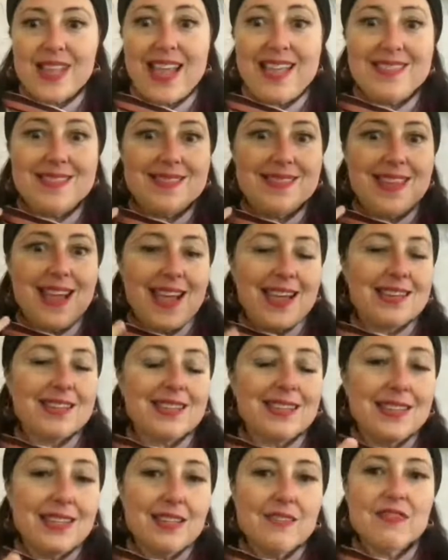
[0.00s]
and
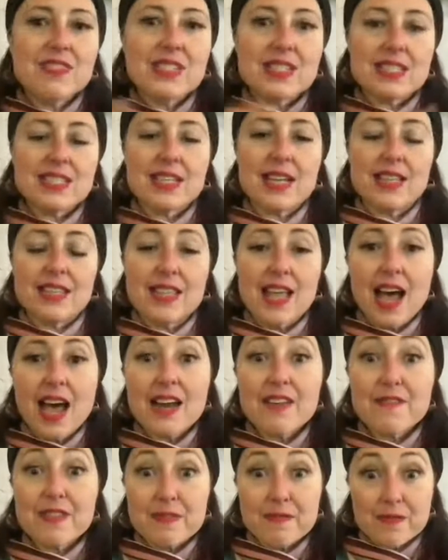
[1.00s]
that gives us a
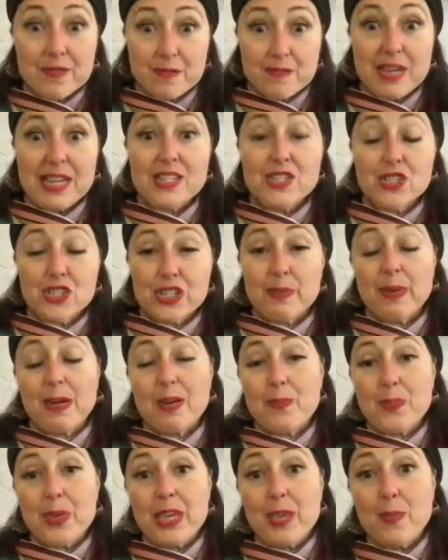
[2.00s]
lot of information
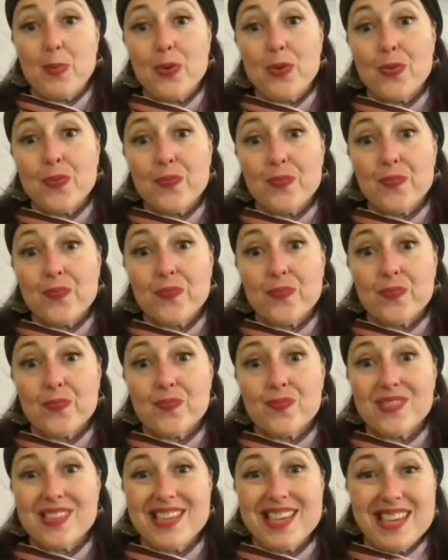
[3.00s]
about people
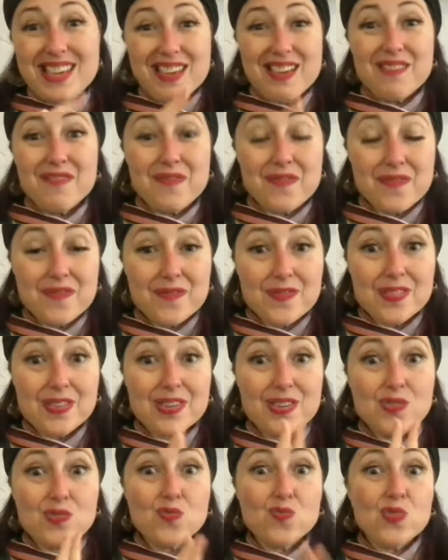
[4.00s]
if
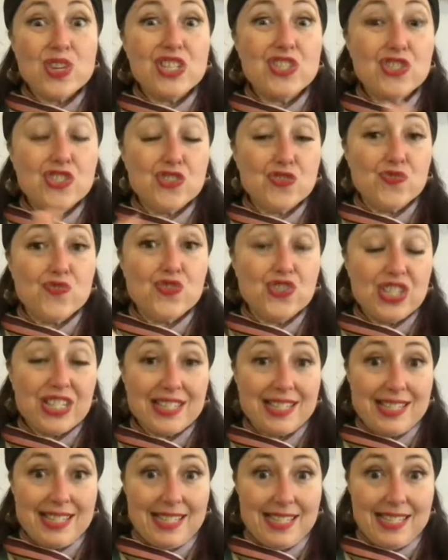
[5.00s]
we choose
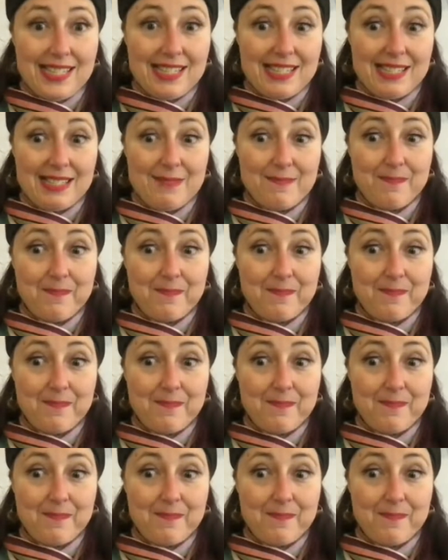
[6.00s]
to listen.